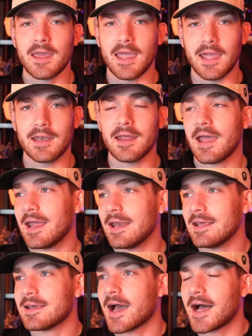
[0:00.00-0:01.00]
And
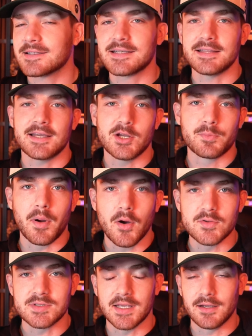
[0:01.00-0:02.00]
any content that you're
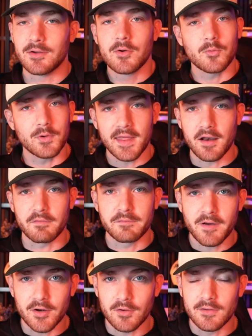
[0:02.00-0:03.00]
posting without a
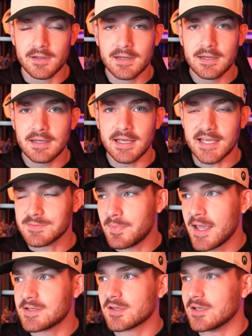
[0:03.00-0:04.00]
funnel is
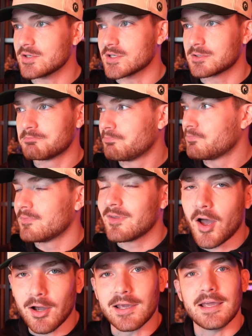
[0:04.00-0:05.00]
basically just
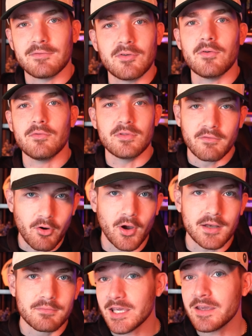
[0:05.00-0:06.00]
talking to the
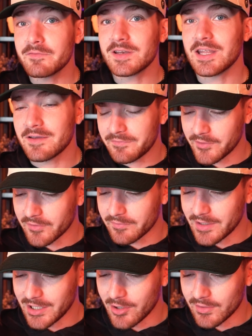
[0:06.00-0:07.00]
void. Even if your
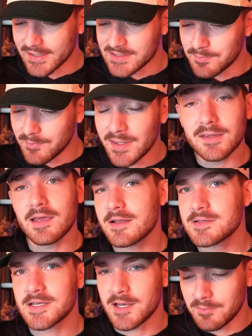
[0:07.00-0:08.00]
video gets
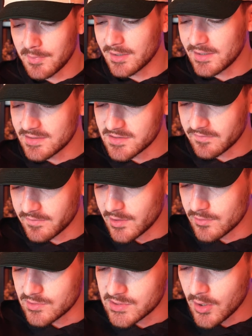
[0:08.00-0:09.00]
millions and millions of
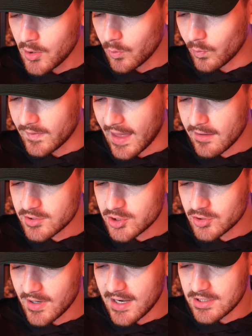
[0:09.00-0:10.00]
views, without a
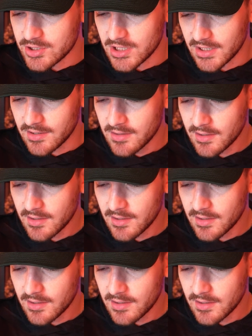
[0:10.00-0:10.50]
strategy,